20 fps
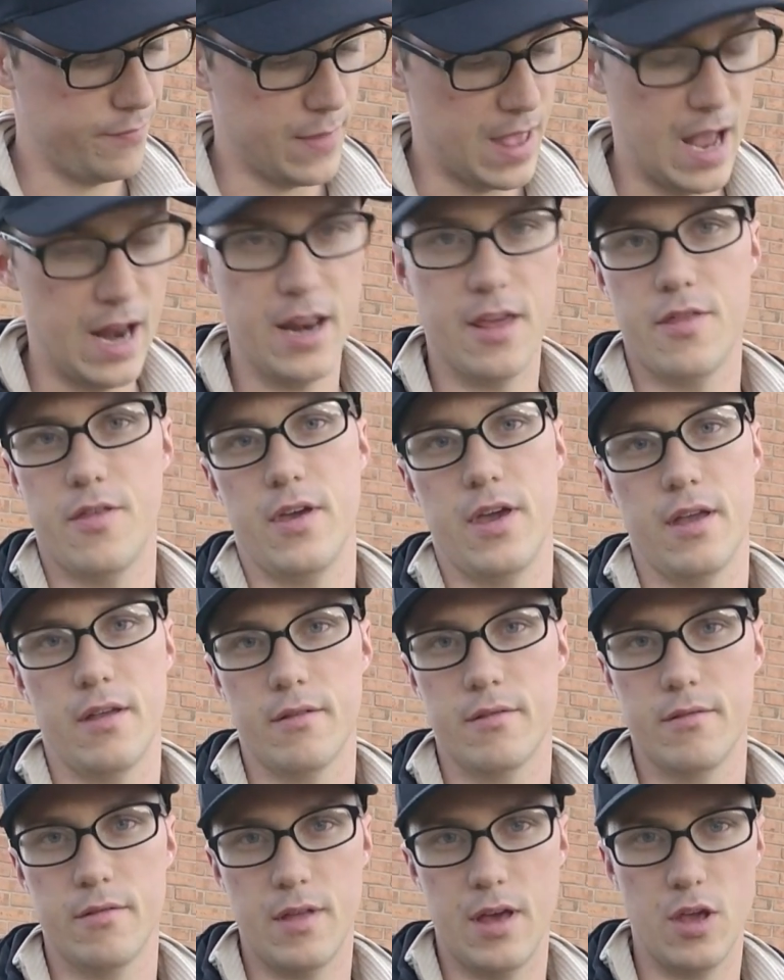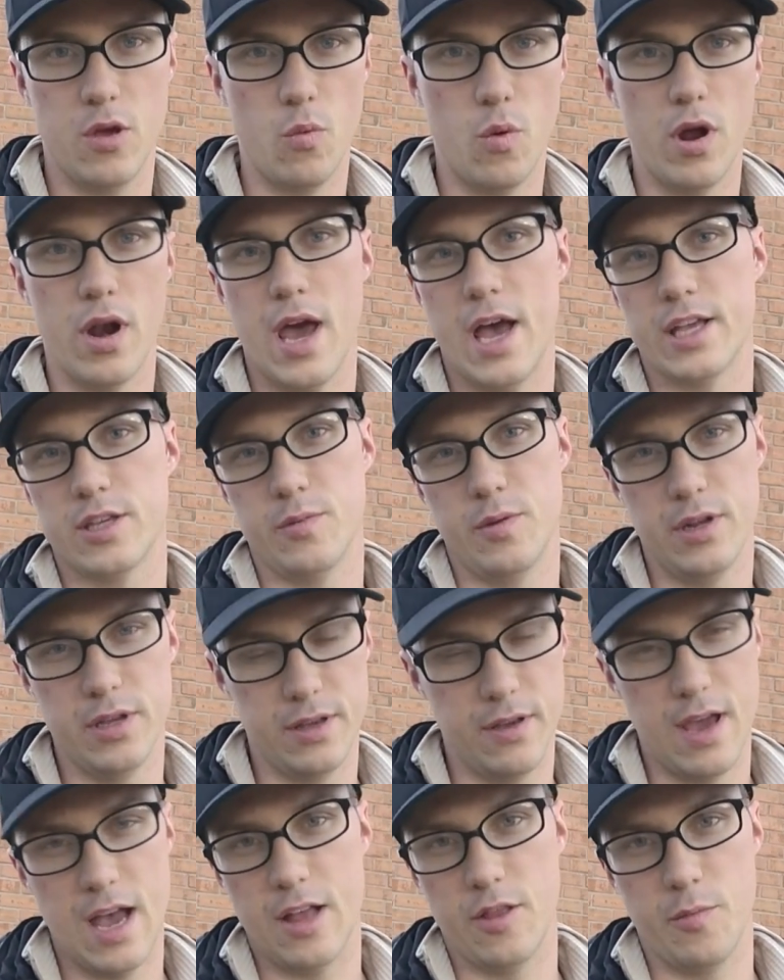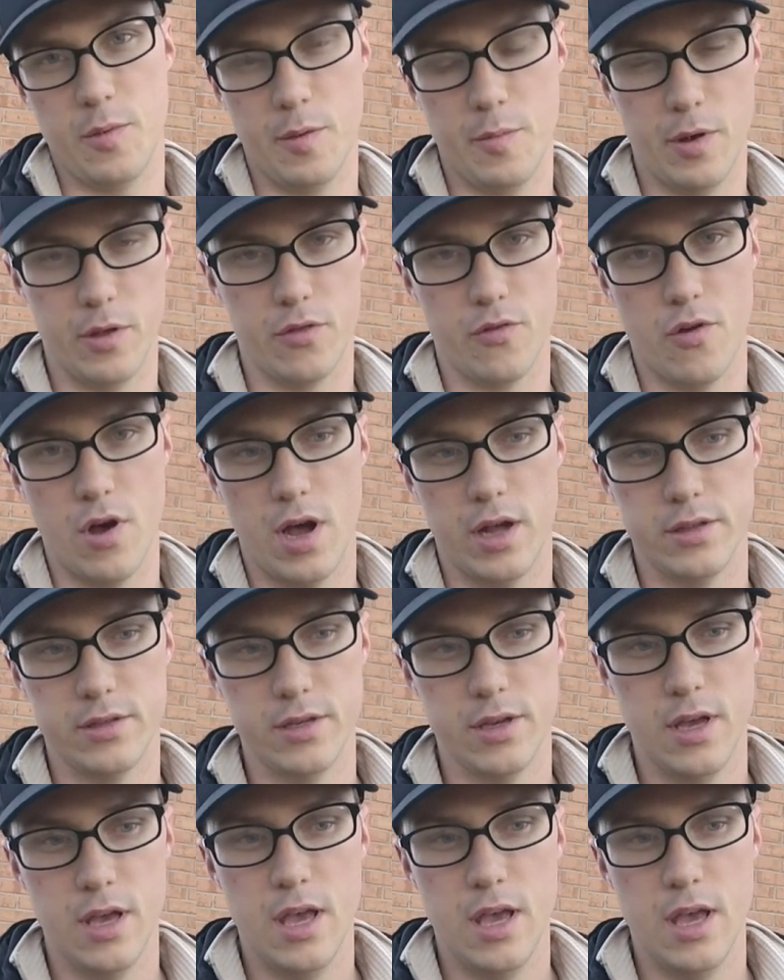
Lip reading: anything that you want to ask me, it doesn't even have to be about the rods.